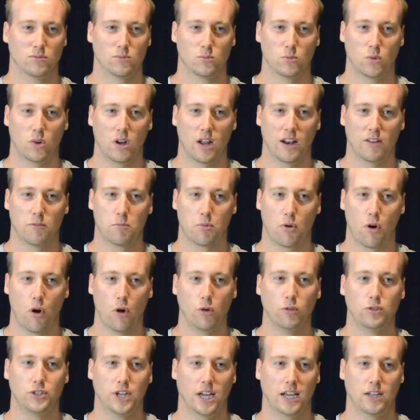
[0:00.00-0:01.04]
what kind of
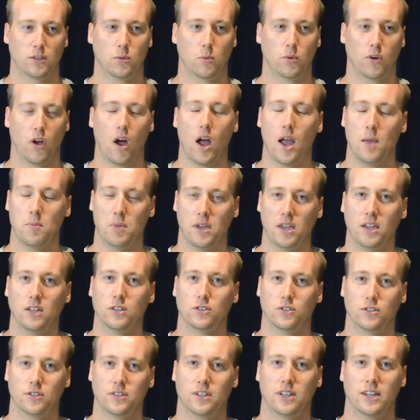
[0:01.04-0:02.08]
project would I be
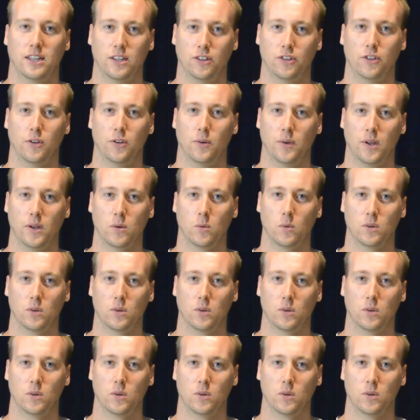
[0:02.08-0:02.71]
interested in doing?